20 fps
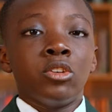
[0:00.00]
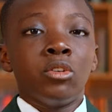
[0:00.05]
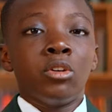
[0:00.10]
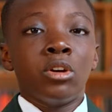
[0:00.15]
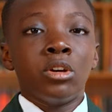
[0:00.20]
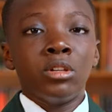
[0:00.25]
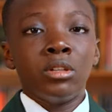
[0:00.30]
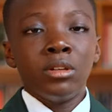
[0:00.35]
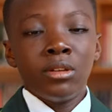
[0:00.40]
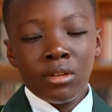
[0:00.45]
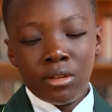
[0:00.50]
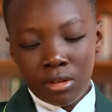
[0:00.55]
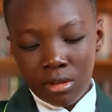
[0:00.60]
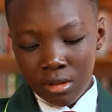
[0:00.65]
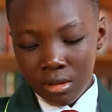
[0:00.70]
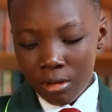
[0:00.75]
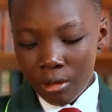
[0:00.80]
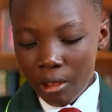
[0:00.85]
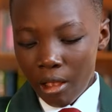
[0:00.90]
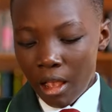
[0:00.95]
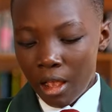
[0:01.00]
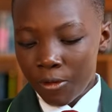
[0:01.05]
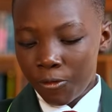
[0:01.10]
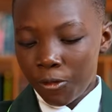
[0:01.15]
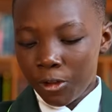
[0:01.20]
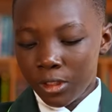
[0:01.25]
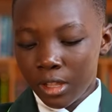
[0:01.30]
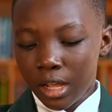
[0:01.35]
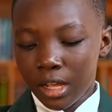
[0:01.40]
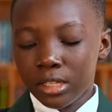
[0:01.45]
of God, and
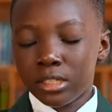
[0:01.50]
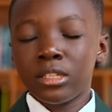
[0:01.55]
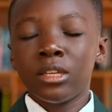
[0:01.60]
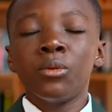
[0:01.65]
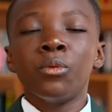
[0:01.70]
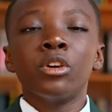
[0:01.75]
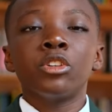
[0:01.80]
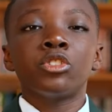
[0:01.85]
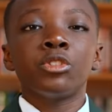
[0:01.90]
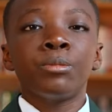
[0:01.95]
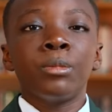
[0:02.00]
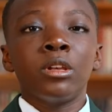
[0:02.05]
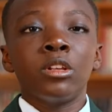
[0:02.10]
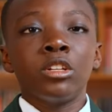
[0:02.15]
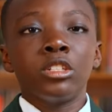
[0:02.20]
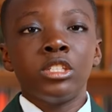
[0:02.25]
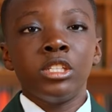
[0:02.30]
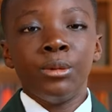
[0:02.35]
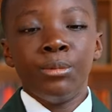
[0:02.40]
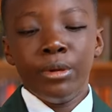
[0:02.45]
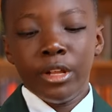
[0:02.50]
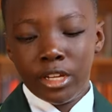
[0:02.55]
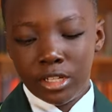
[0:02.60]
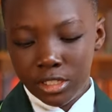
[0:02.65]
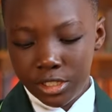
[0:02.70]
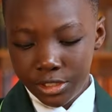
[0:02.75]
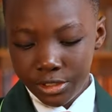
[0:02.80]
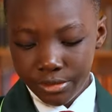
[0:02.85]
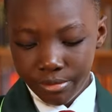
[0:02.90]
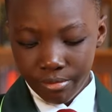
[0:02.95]
for that, he was tremendously
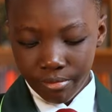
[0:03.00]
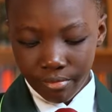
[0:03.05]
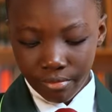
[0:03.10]
blessed.